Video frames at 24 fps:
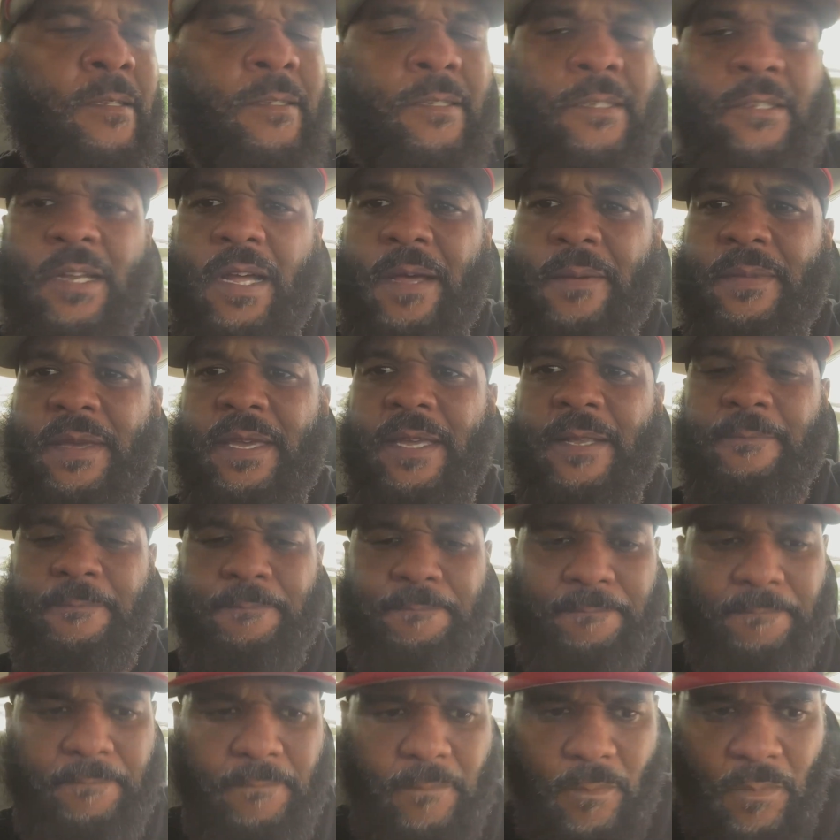You know what I mean?
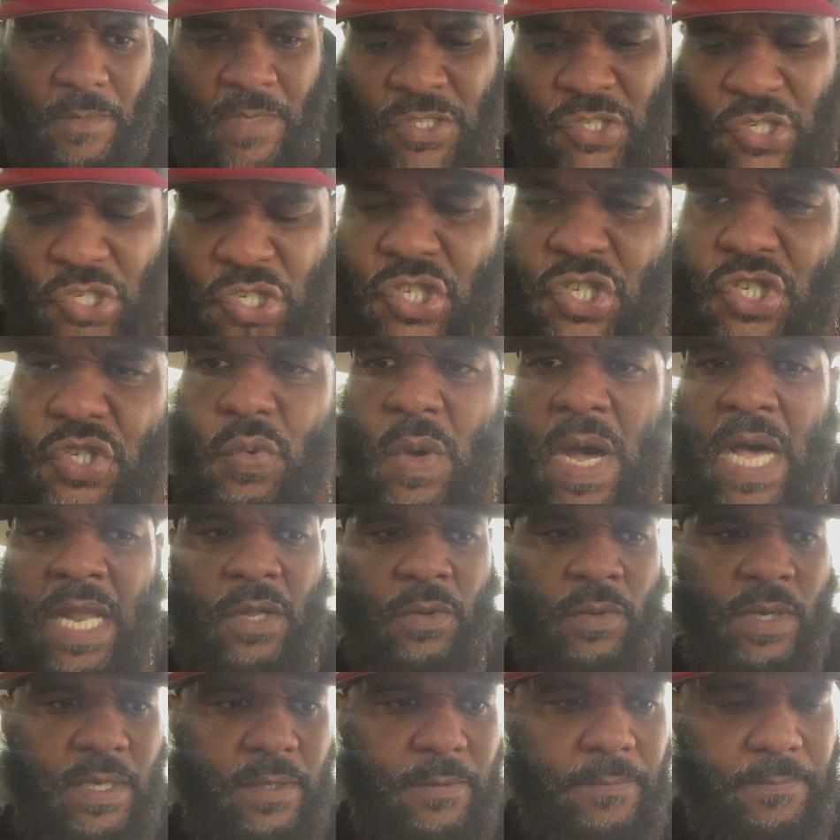And
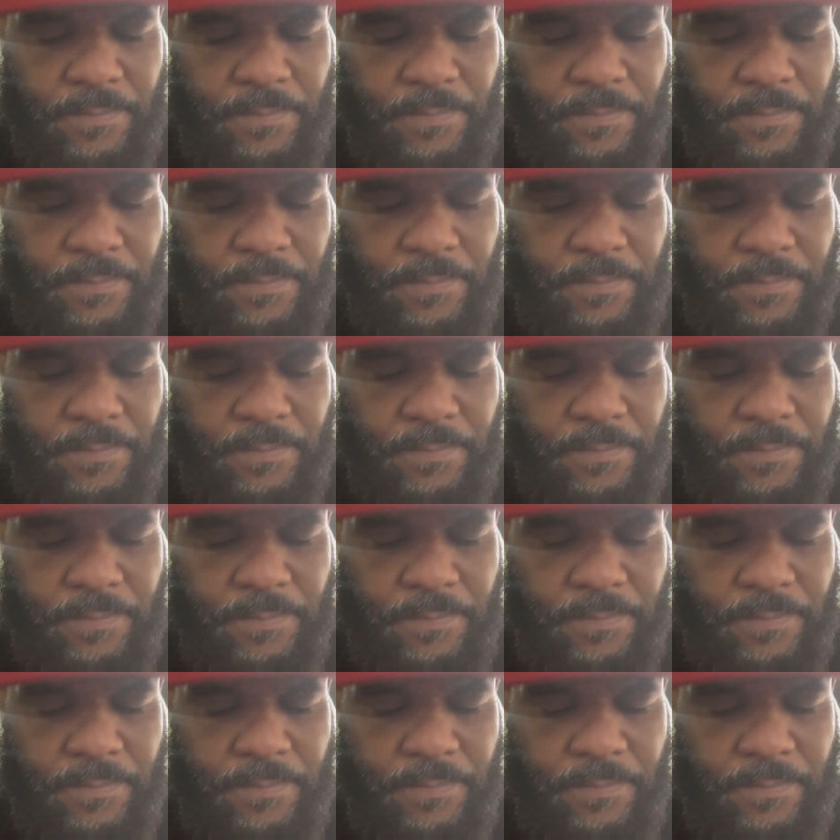swallow it.